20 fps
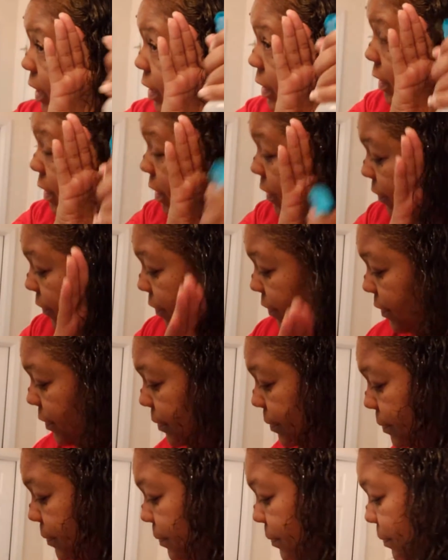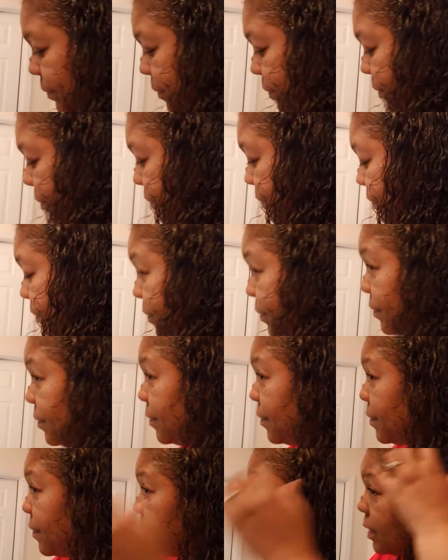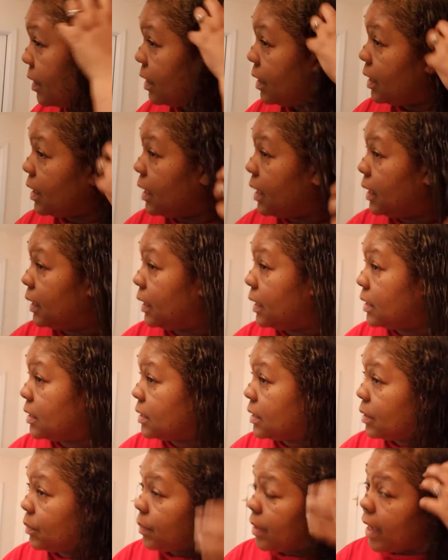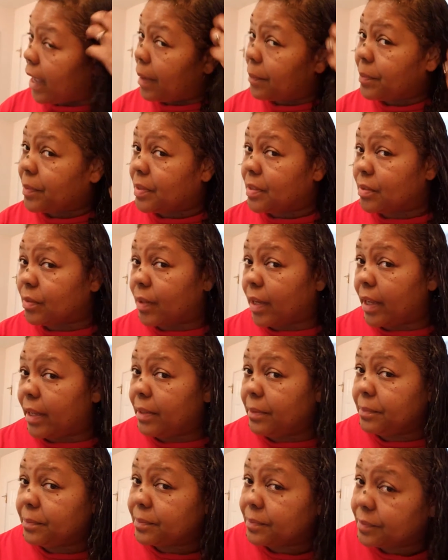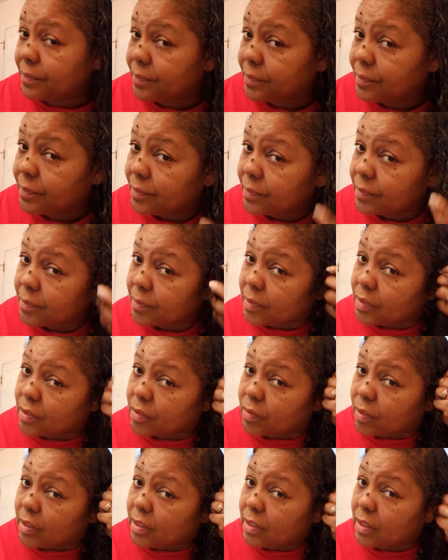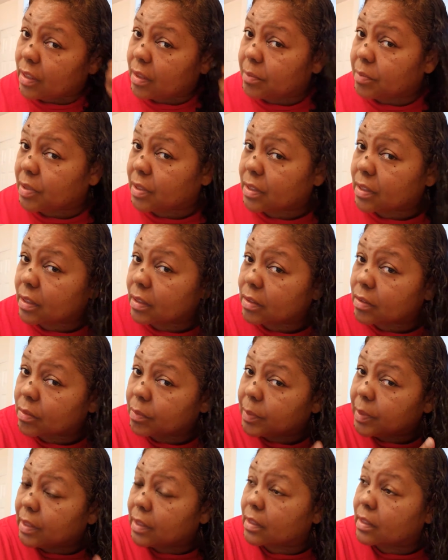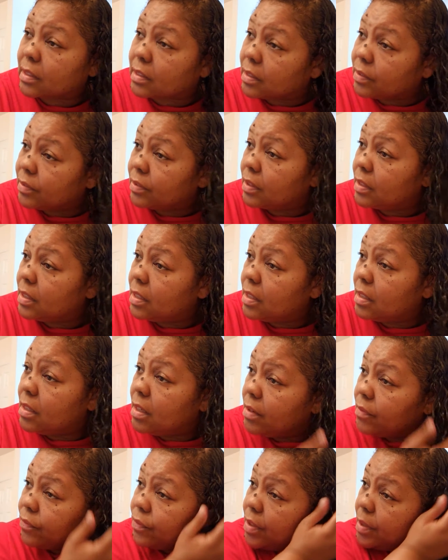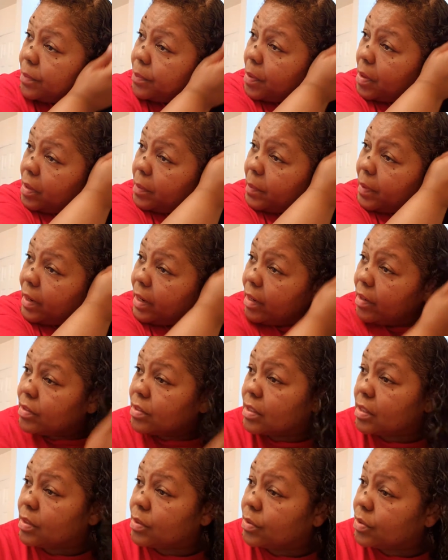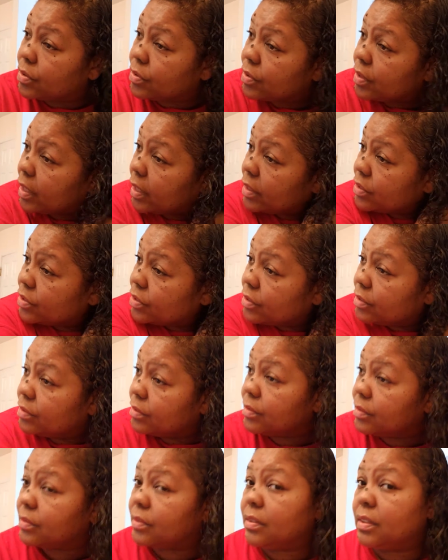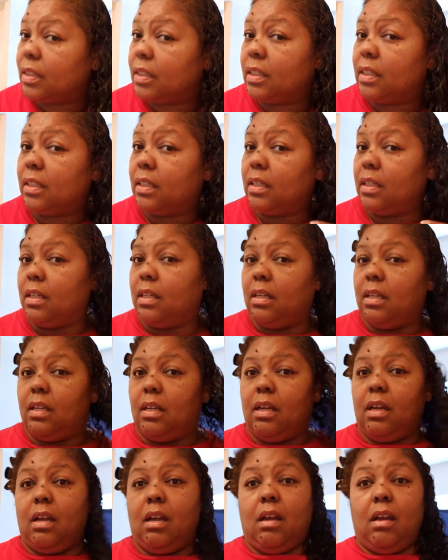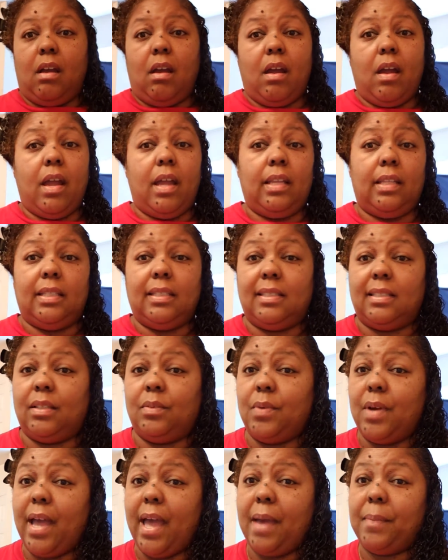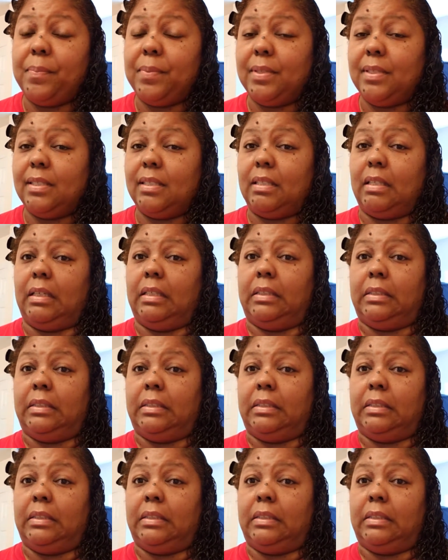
enough. And let's see what happens, okay? Scrunch it up just a little bit because the front part of my hair is a looser texture. All right, let's see what happens.